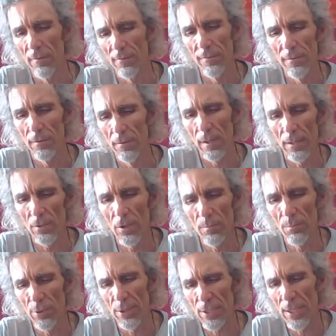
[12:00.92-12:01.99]
feel they
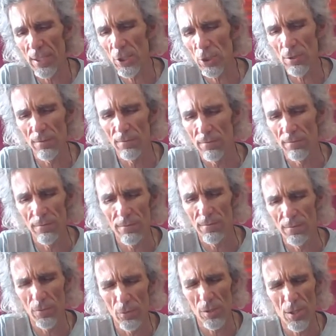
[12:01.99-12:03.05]
need protection
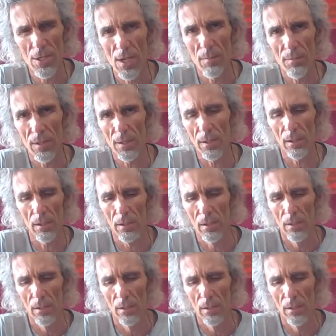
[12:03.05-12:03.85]
for something?